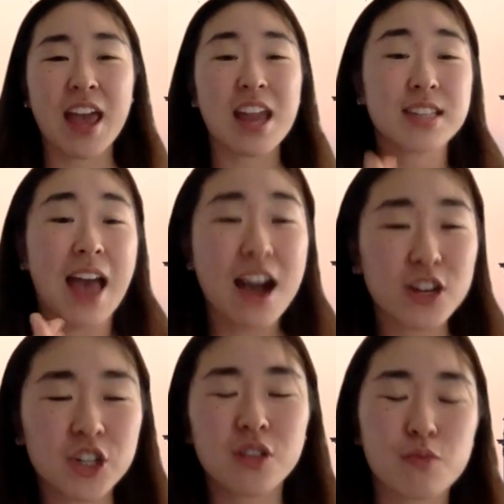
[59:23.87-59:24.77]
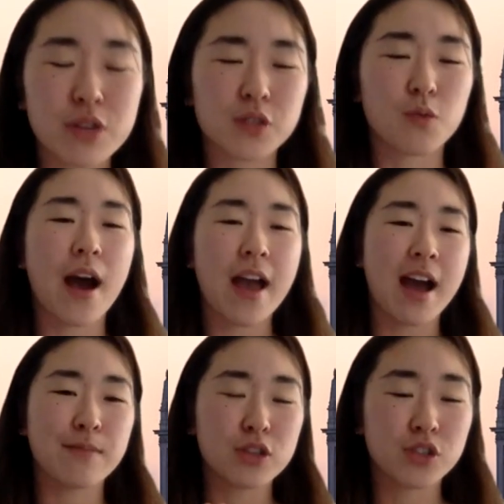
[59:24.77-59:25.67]
And it's actually the reason why
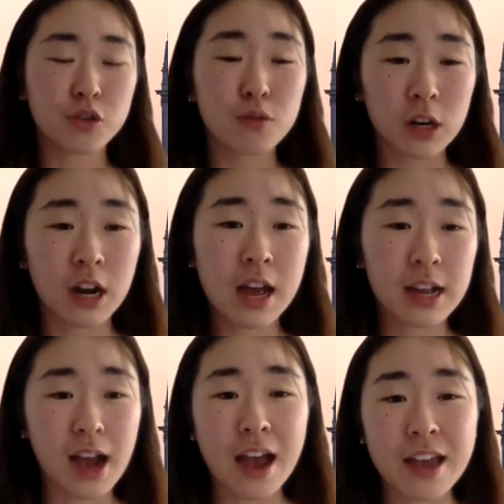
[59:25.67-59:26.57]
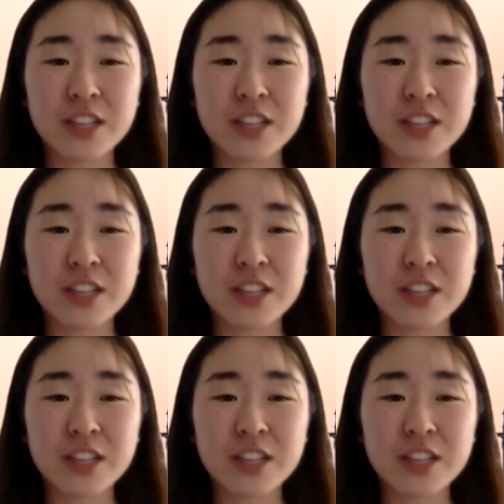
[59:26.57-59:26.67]
I'm a tour guide.